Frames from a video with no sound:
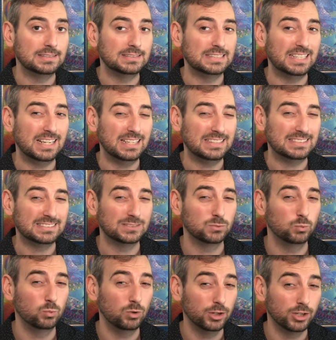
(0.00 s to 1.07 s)
asked
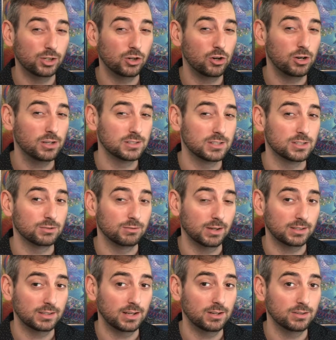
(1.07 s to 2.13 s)
what causes
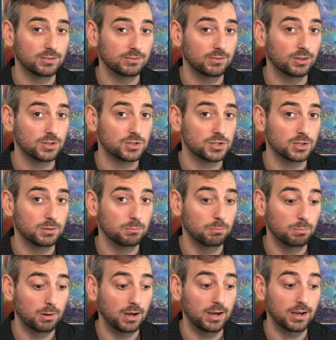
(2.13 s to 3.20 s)
erectile dysfunction
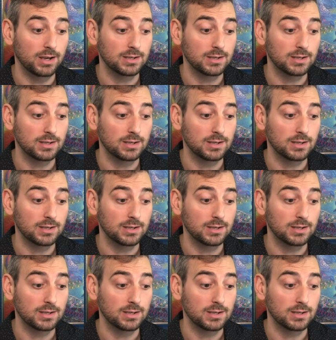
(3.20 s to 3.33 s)
by